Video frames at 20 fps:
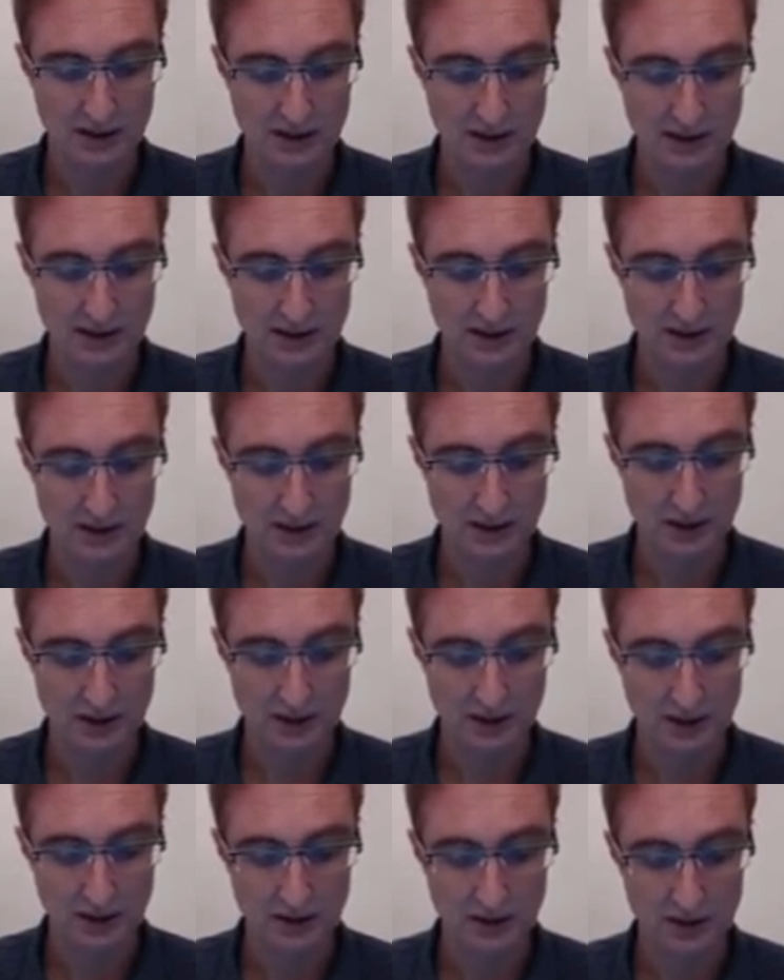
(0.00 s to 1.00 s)
and
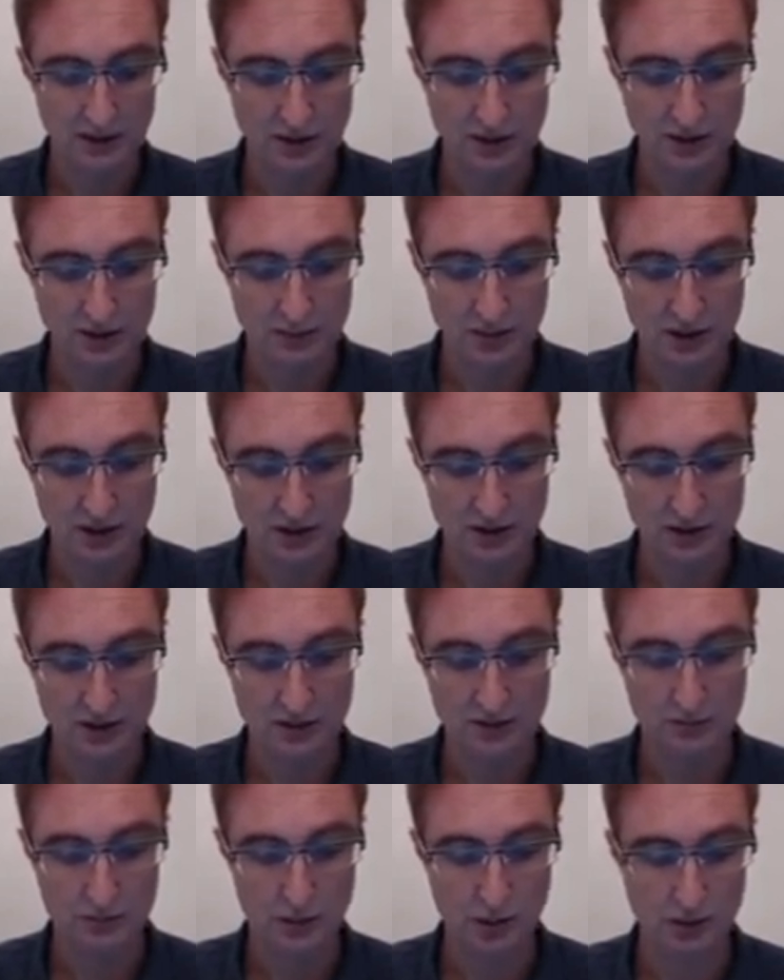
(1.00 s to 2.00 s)

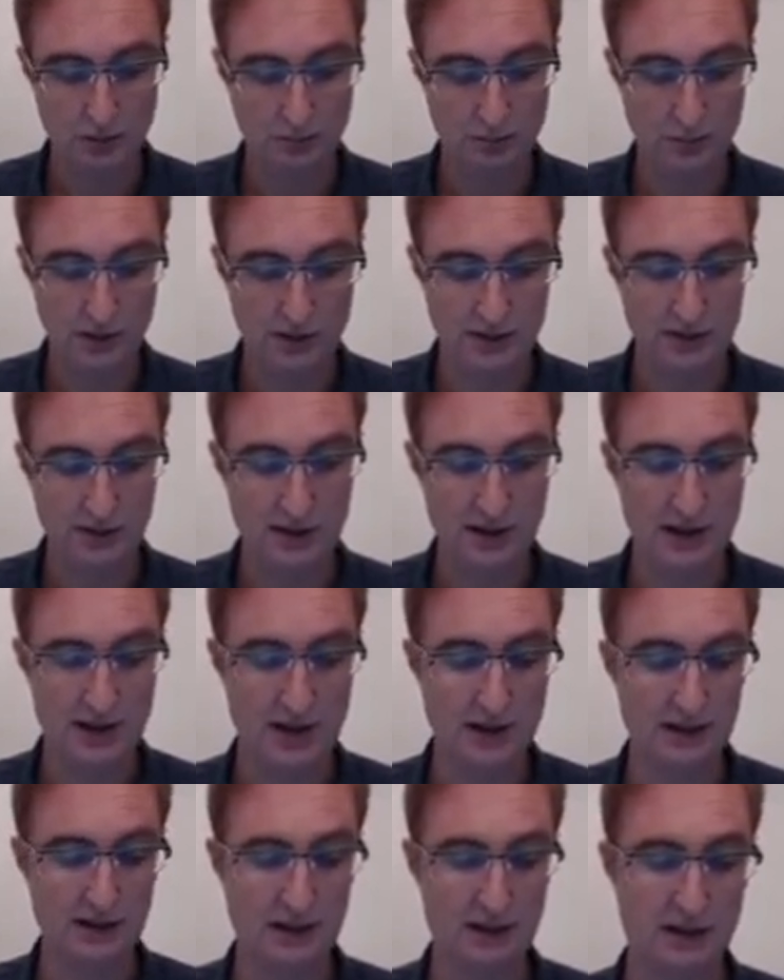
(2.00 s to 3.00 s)
transmission, prop plus
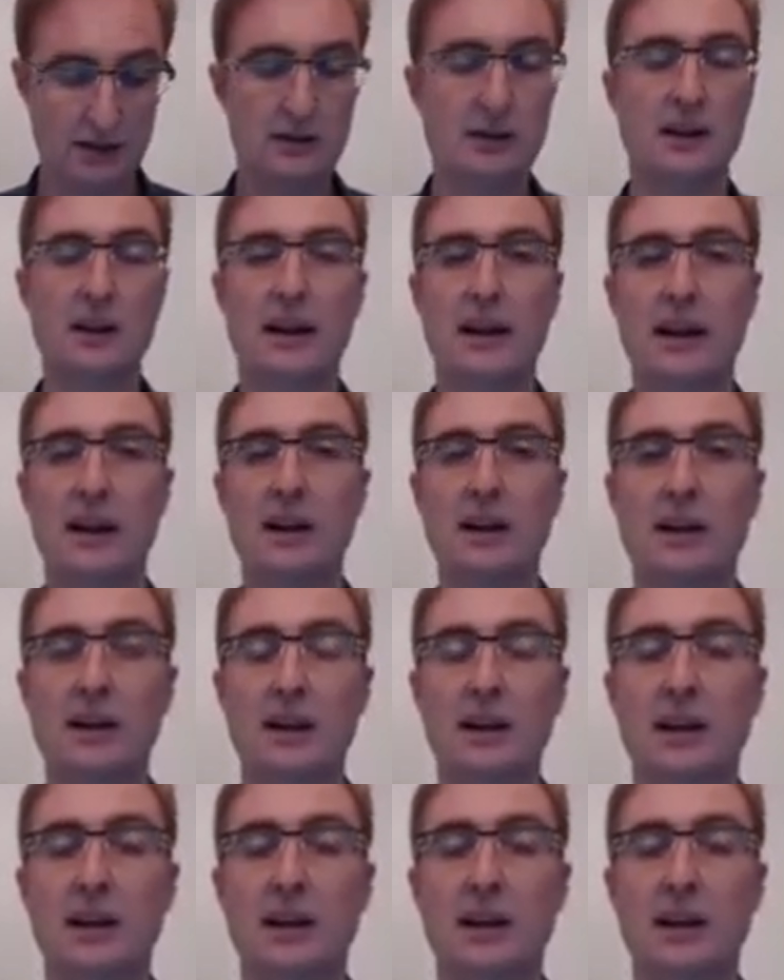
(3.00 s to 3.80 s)
tx delay.